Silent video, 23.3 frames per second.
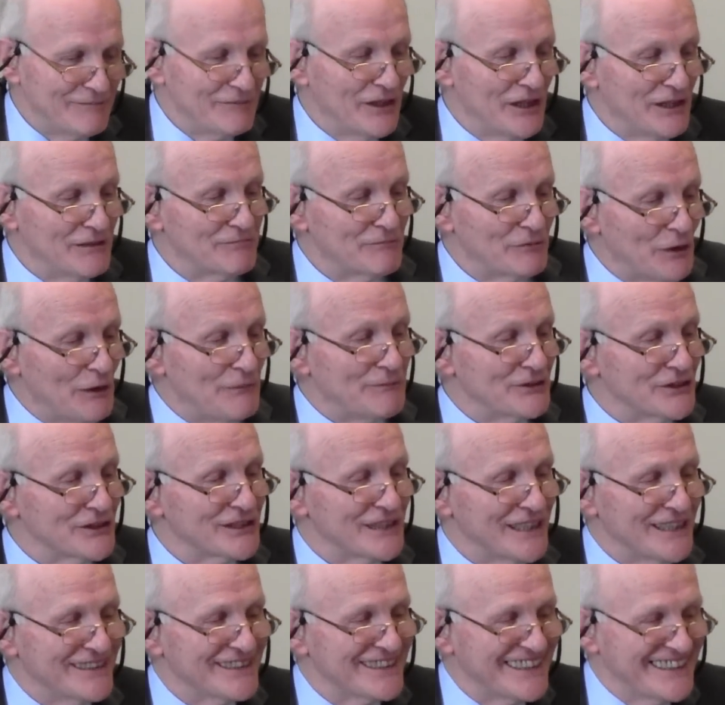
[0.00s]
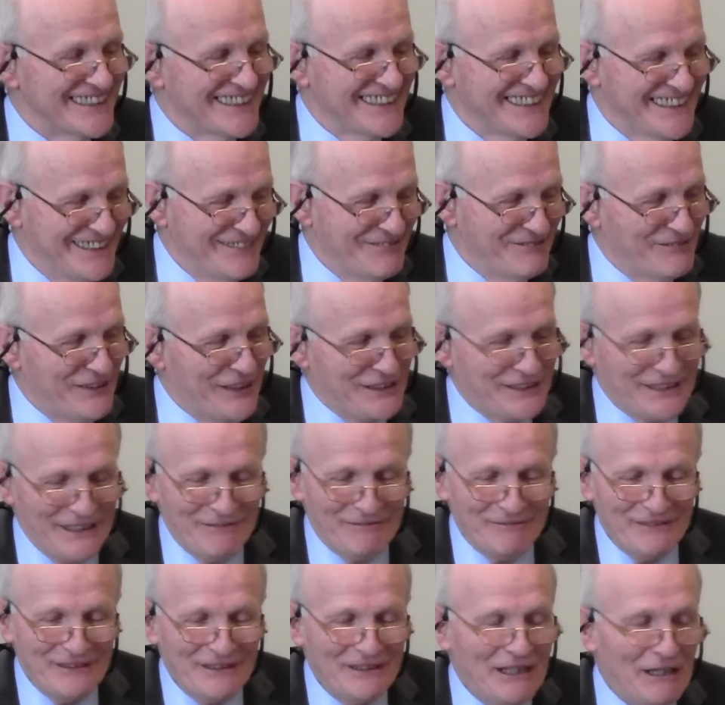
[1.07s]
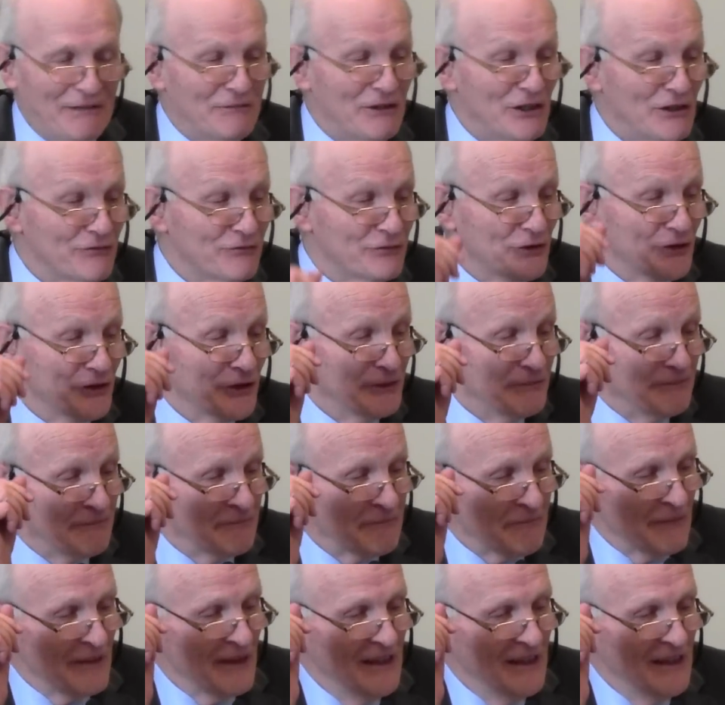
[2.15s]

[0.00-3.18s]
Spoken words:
non-weapon states. In fact, I'm all for them.